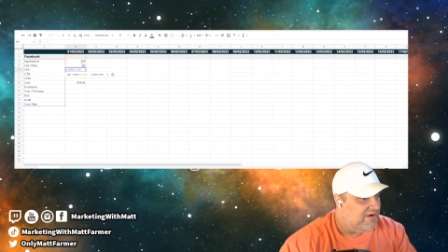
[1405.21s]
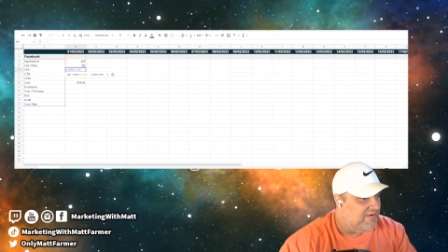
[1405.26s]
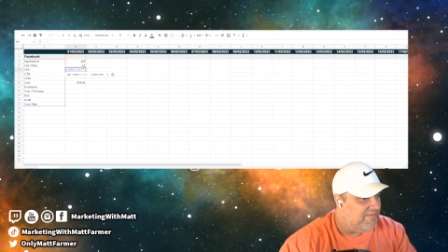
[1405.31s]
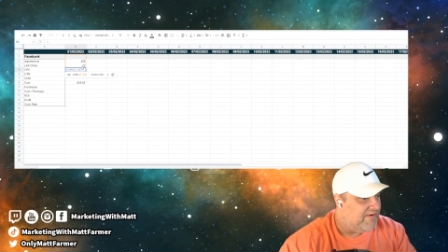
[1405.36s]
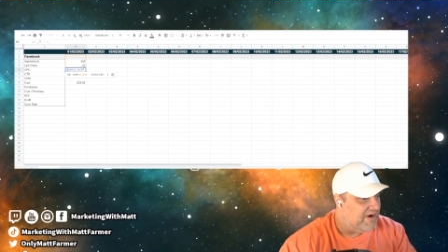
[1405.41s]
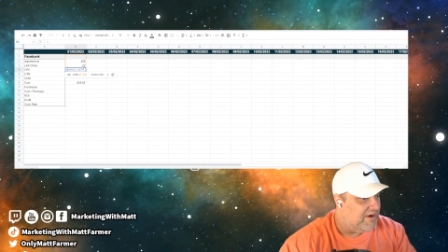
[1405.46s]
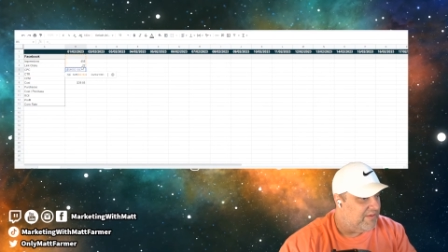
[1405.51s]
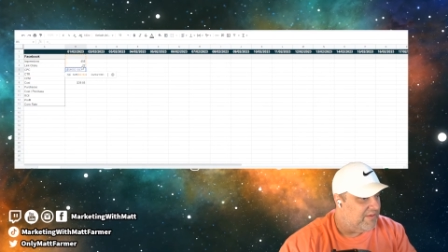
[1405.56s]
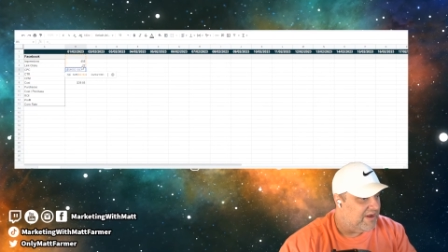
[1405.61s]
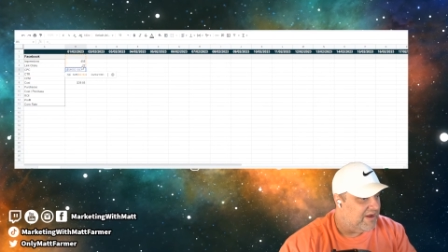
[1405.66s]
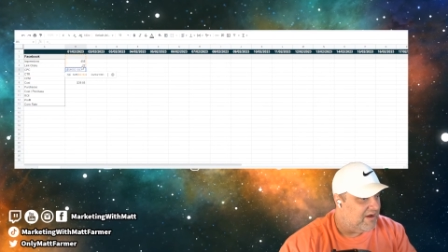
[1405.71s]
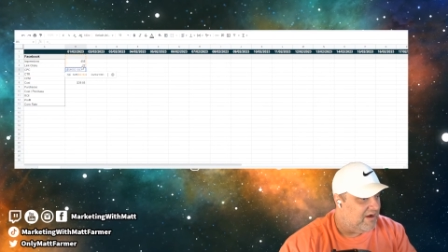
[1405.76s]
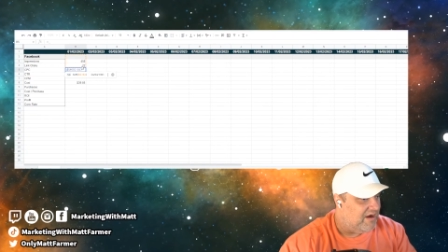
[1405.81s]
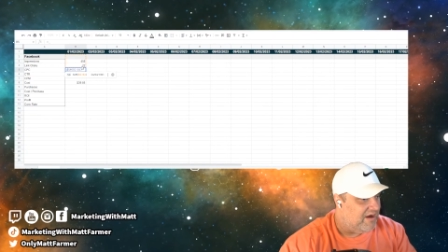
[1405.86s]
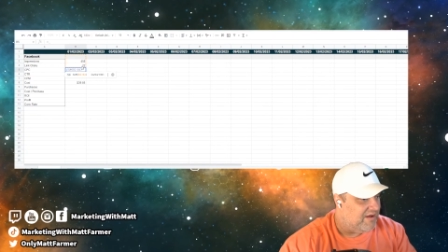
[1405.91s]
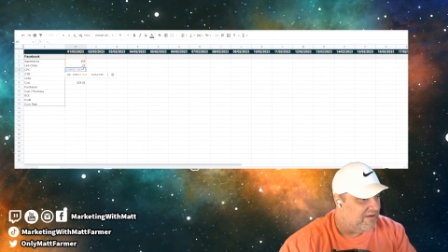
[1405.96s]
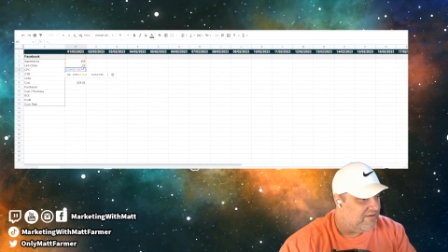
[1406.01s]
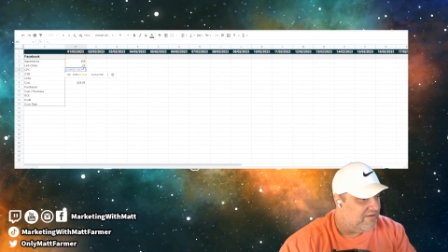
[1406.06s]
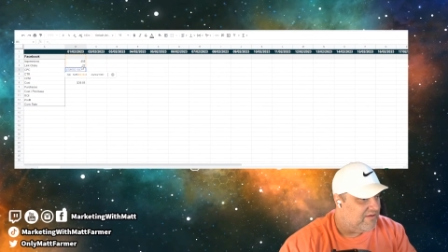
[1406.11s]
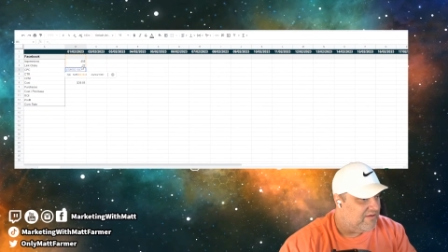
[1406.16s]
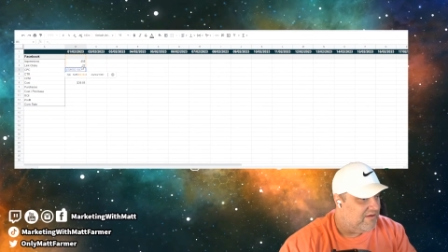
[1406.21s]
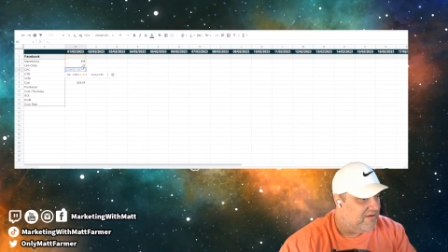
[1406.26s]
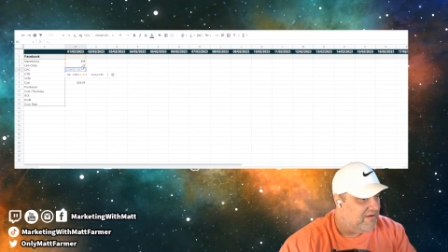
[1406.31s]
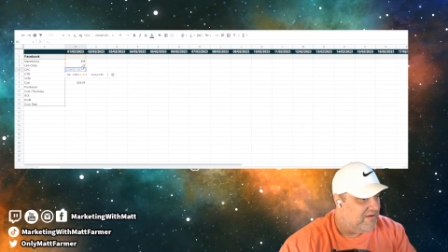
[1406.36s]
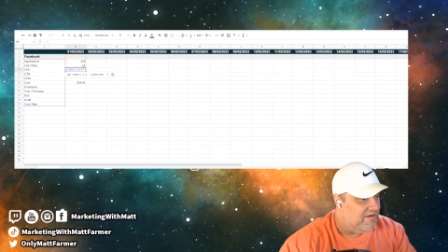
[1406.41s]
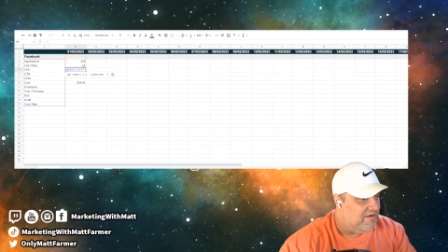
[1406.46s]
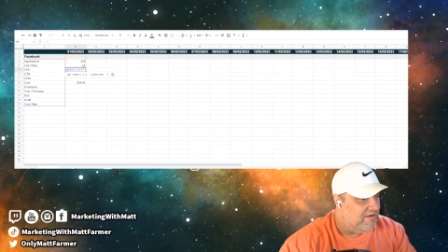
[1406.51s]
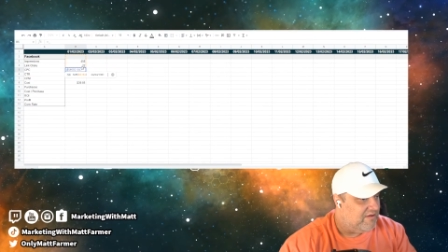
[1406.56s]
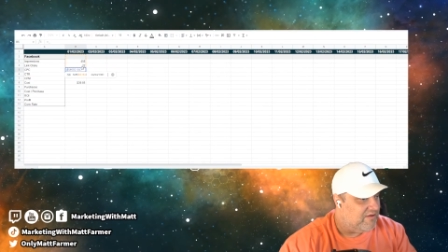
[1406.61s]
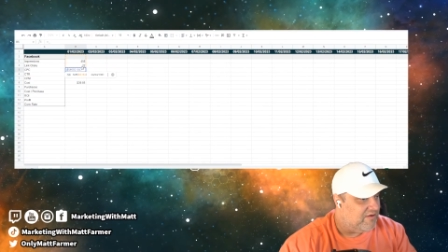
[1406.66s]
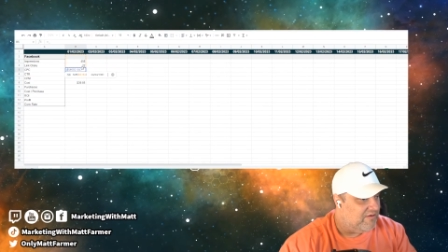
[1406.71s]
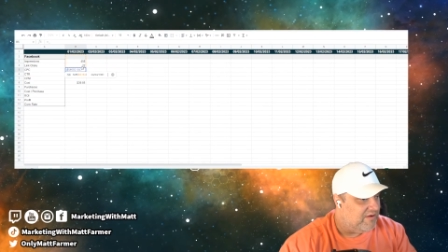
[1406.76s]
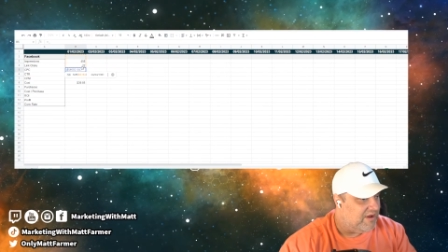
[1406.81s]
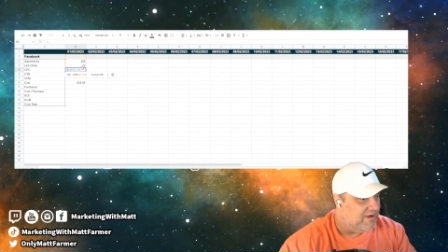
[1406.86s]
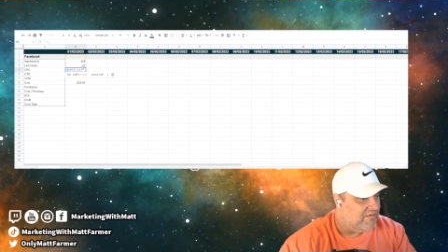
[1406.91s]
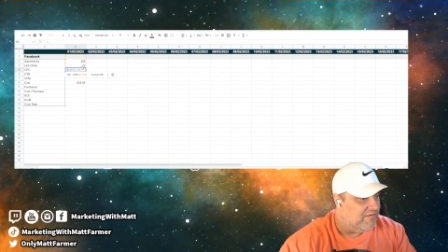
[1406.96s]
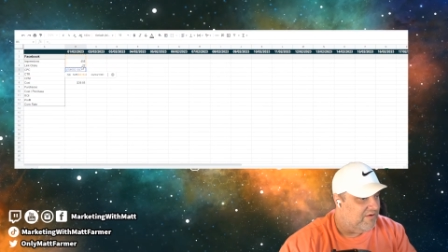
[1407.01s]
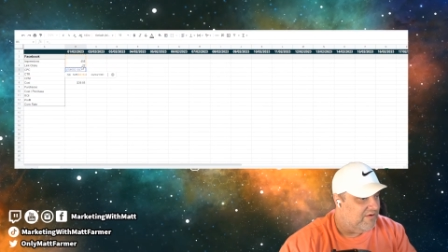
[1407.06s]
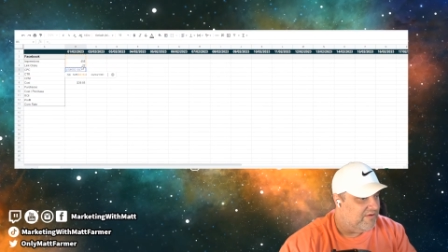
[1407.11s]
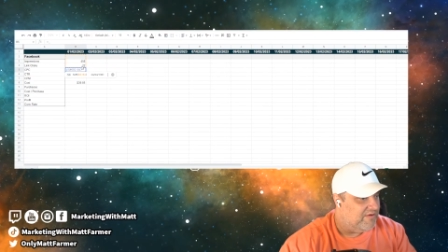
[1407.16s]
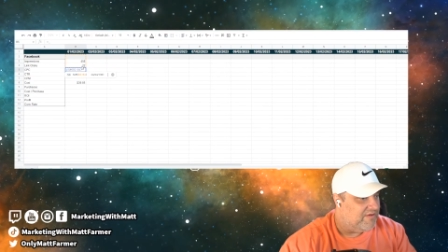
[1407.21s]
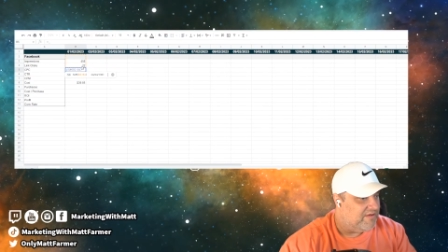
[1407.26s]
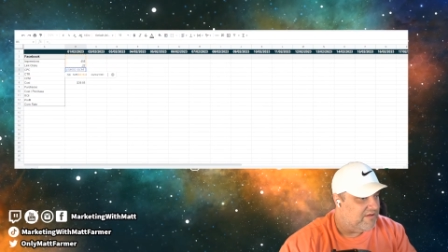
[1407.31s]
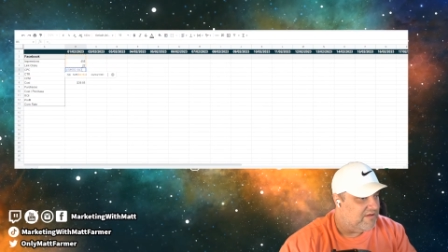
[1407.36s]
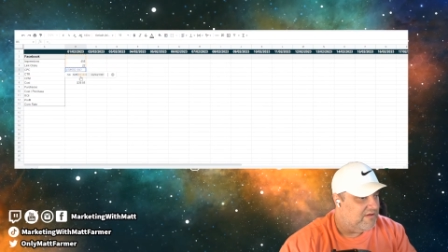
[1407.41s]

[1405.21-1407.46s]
divided by cost, so equals